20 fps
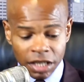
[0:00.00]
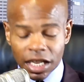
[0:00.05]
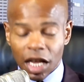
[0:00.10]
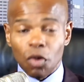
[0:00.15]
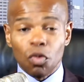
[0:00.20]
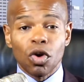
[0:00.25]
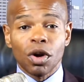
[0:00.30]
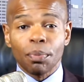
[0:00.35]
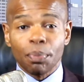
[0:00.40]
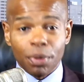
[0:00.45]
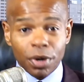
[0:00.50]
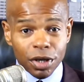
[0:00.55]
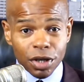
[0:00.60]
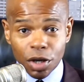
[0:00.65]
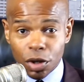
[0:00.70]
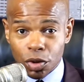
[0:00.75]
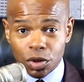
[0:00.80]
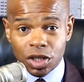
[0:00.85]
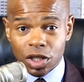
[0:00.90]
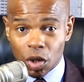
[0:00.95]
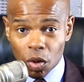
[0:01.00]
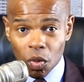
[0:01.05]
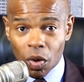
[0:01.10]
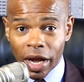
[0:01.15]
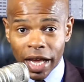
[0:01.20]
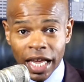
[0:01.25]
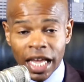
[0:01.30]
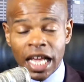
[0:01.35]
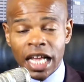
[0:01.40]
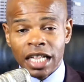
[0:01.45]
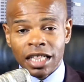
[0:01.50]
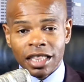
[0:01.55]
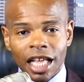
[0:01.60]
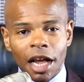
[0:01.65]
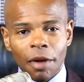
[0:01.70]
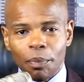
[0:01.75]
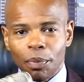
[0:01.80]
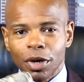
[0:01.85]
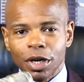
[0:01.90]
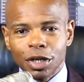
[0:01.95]
They wouldn't produce the way
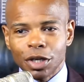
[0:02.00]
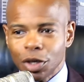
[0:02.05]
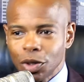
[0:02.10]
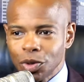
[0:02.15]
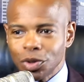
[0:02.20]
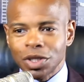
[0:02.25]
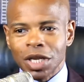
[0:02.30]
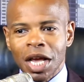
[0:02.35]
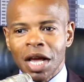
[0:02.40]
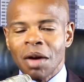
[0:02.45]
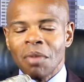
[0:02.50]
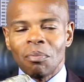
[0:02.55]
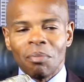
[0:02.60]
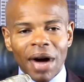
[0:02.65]
they produce.